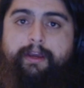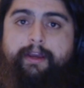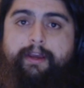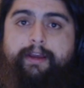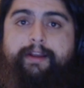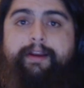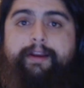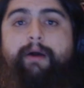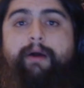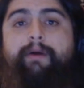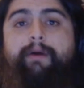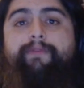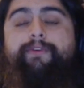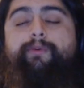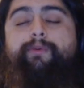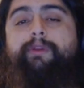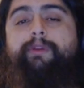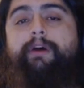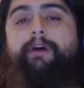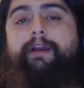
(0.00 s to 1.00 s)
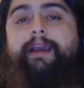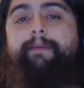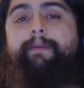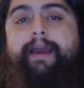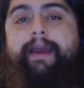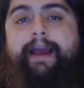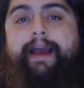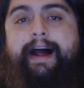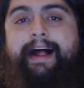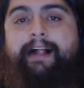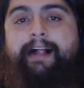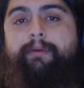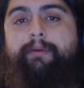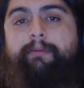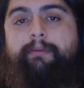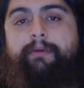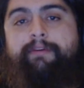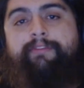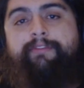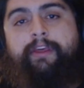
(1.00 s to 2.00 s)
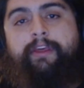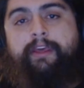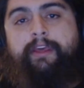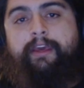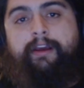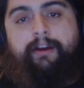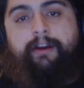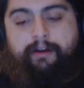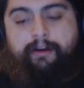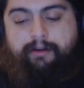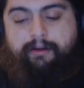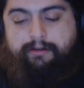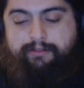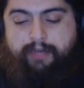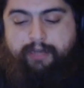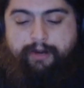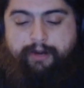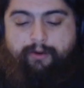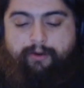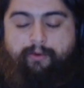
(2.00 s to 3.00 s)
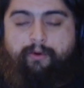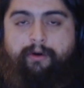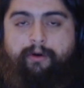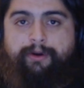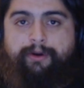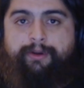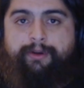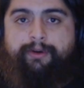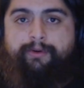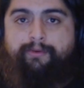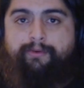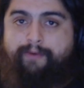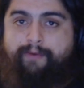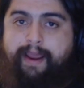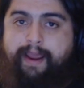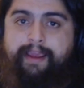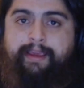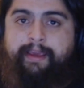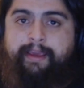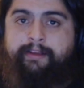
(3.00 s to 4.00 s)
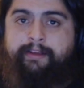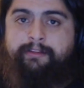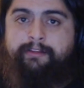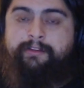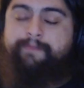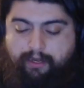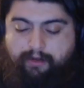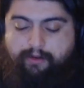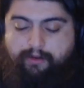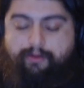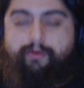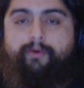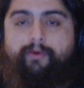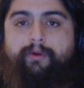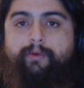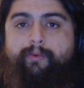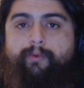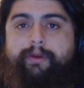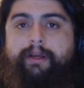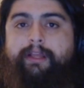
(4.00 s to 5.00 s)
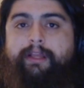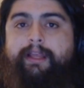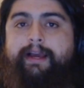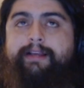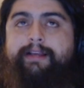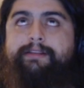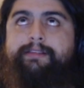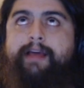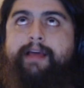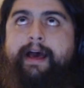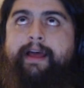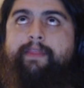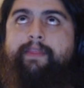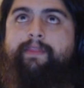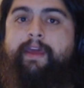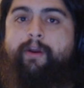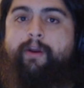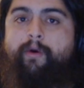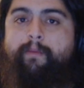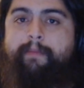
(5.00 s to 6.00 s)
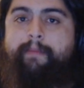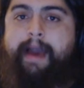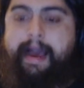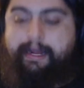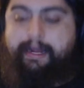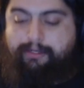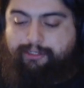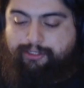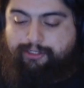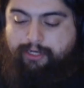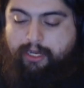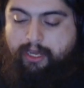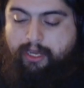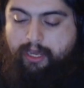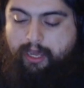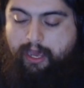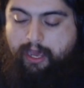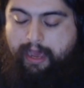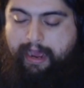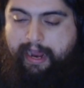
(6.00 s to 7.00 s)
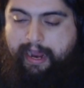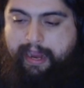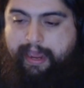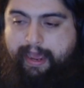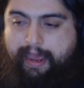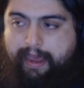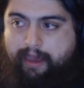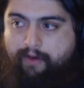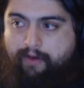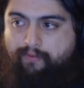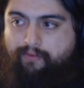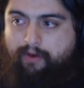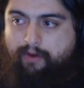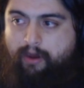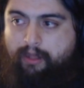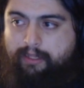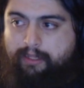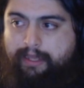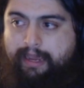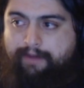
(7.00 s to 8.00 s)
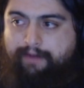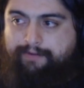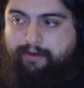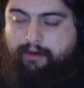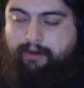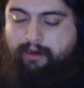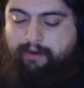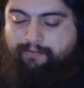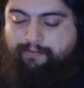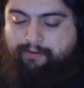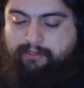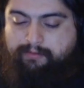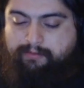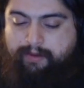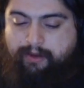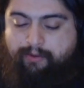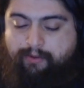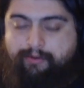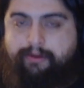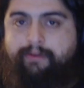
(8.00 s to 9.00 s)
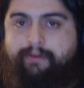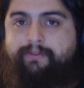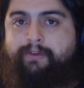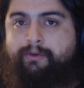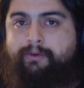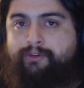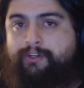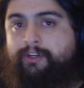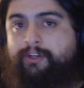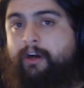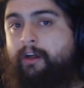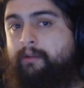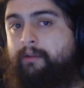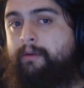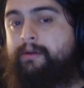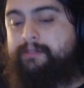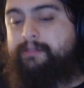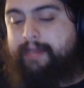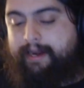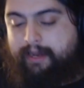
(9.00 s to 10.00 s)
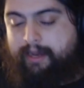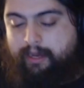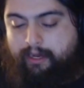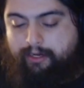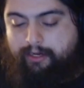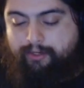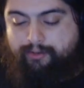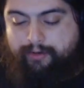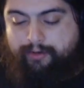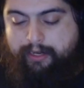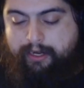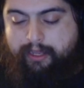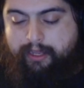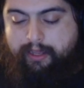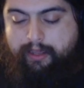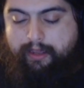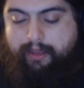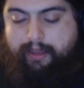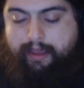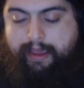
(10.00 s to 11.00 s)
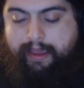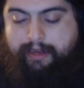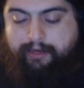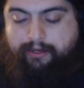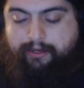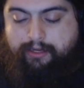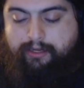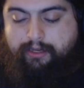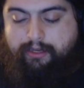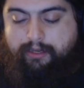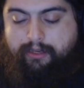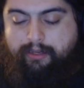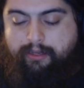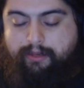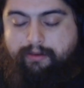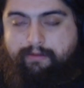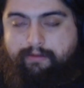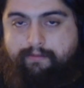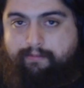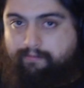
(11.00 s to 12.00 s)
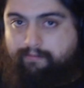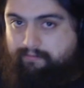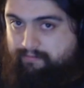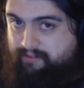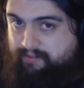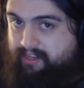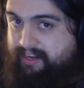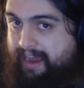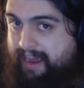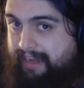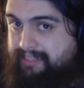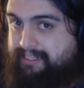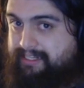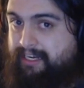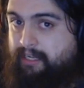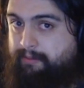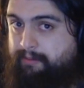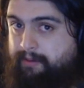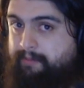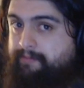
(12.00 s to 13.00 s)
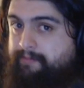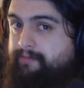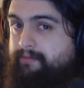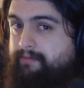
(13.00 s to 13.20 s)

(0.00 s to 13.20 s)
Now, if you look at my album of the year.org rankings, you will realize that they don't match. I have All I Have to Offer Is My Own Confusion almost at 100, and the next album,